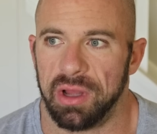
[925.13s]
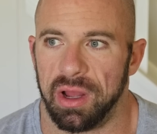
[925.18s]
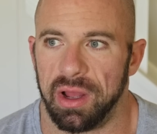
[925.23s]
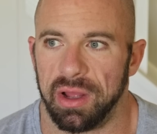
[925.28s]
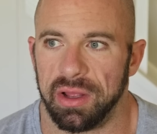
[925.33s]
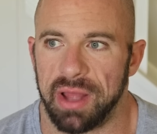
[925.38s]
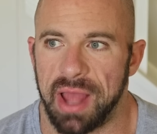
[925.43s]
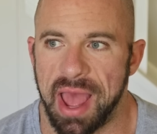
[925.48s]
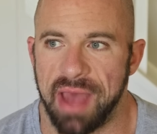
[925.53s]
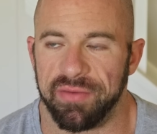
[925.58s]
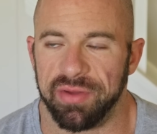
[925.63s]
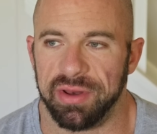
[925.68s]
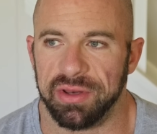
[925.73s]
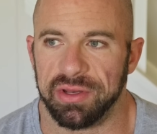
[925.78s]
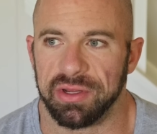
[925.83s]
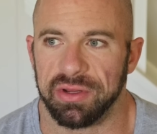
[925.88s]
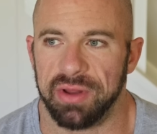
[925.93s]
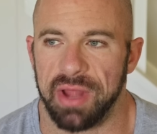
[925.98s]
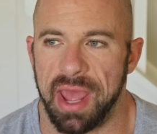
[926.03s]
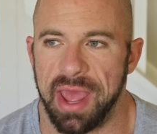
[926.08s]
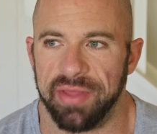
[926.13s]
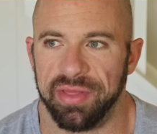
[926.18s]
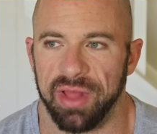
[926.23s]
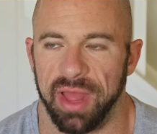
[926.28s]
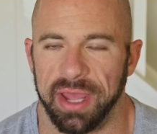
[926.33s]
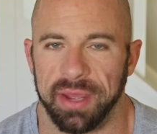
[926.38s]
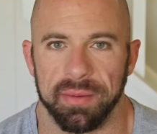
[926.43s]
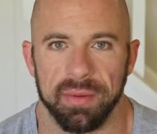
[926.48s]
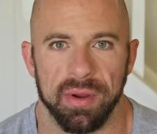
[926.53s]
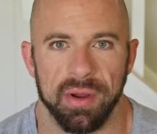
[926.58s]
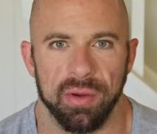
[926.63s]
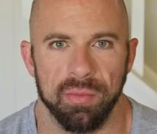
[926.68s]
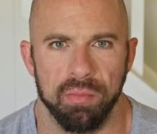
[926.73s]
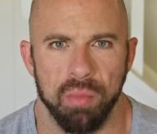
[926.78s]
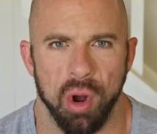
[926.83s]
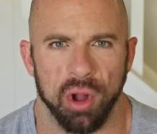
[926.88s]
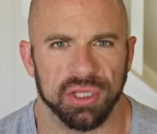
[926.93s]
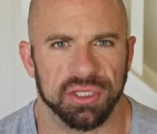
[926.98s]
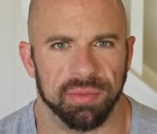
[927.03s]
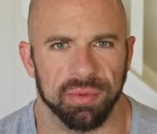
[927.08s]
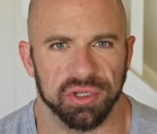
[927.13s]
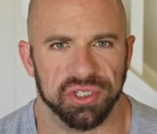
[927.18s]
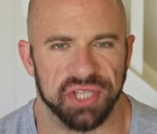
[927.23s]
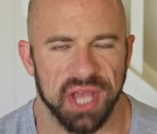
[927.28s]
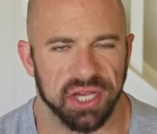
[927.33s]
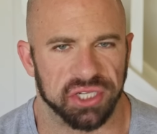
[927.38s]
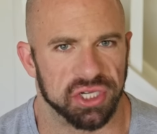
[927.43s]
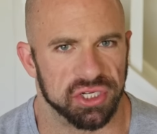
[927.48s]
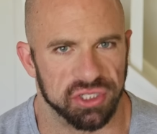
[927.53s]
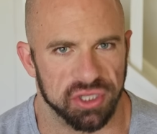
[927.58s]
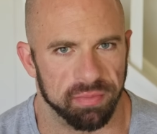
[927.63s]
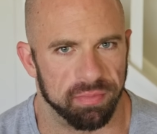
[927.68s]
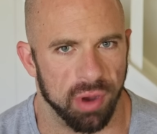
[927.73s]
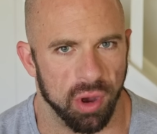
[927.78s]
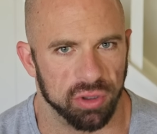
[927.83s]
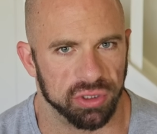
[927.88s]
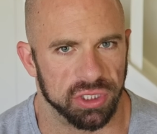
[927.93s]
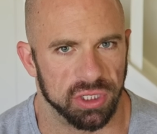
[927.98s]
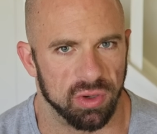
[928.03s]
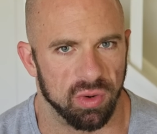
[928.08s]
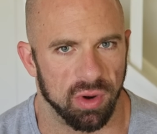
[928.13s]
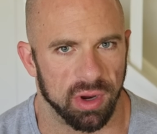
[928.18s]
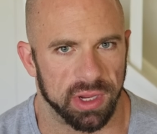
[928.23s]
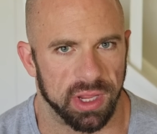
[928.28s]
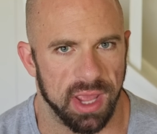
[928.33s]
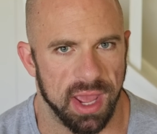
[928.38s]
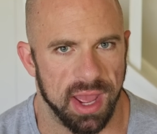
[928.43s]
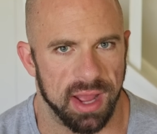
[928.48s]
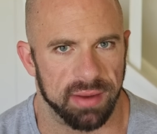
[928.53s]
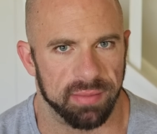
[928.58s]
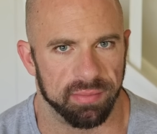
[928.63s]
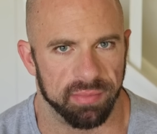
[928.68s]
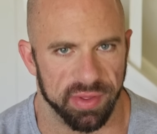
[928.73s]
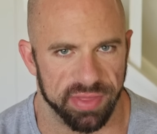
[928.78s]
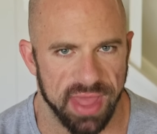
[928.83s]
Uh, haven't hit like multiple sessions of posing work yet,